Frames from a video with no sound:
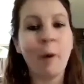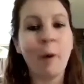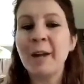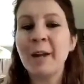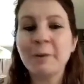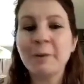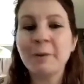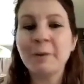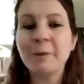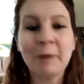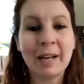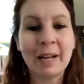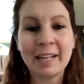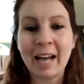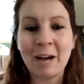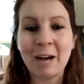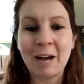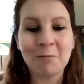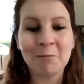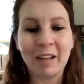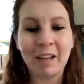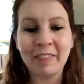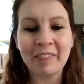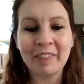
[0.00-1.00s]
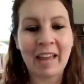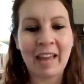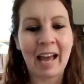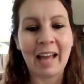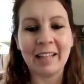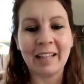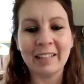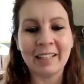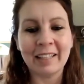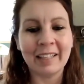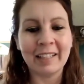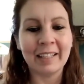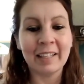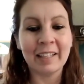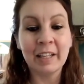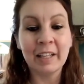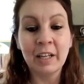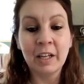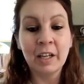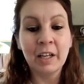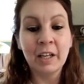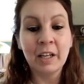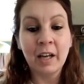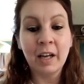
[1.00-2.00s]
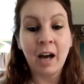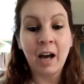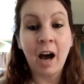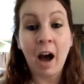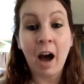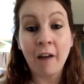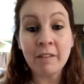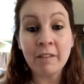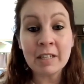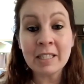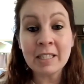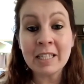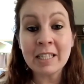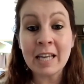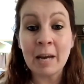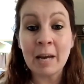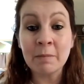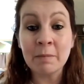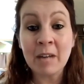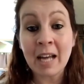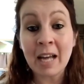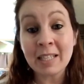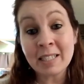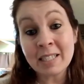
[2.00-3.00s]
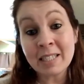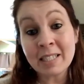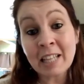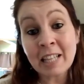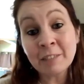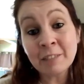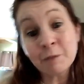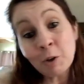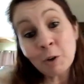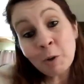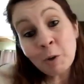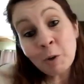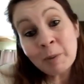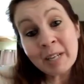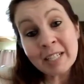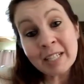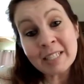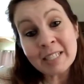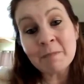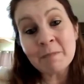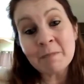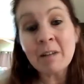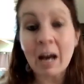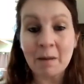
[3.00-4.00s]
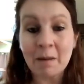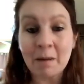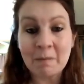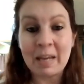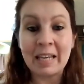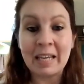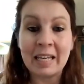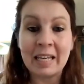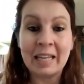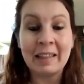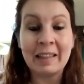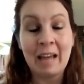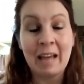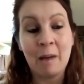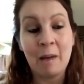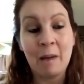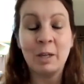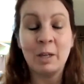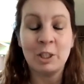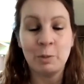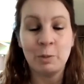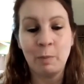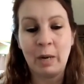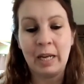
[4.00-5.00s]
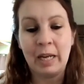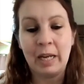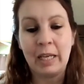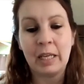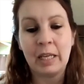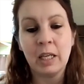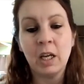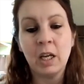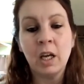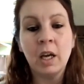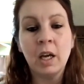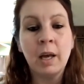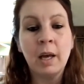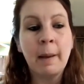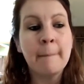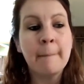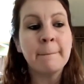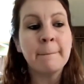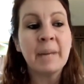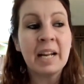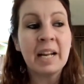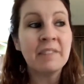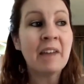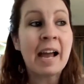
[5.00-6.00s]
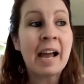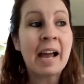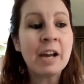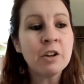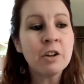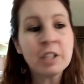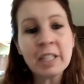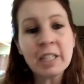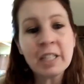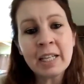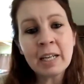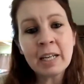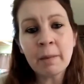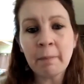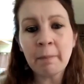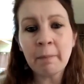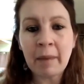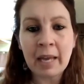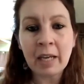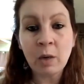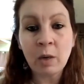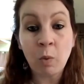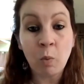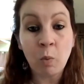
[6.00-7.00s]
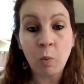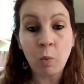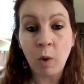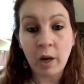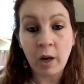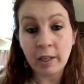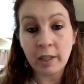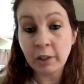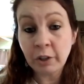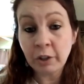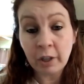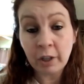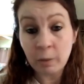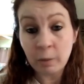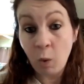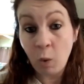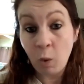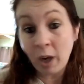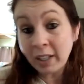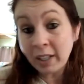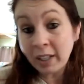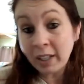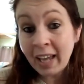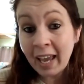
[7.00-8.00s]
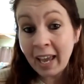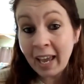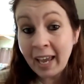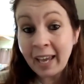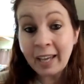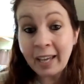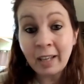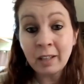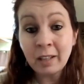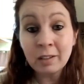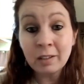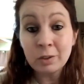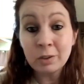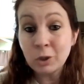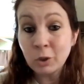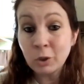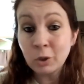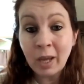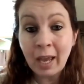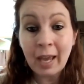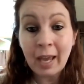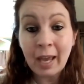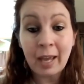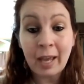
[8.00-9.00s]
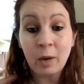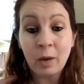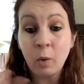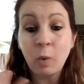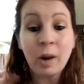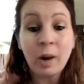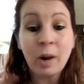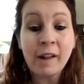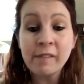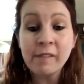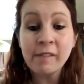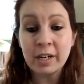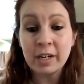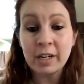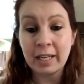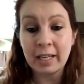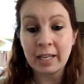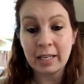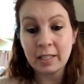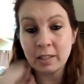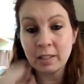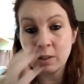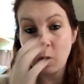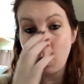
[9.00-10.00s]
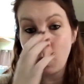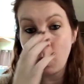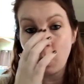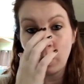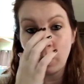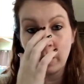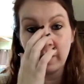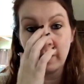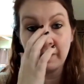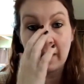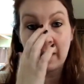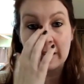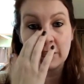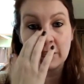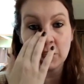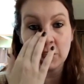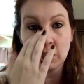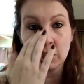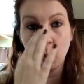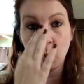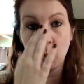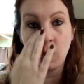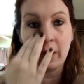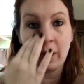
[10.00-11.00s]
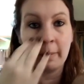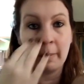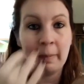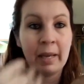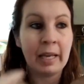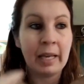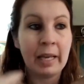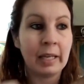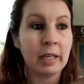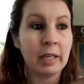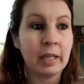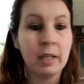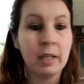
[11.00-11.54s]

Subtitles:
do I not want that? Like, obviously I'm not successful because I'm not making that much money. But if I only need to make 1K, 2K, whatever it is, or if I just want to make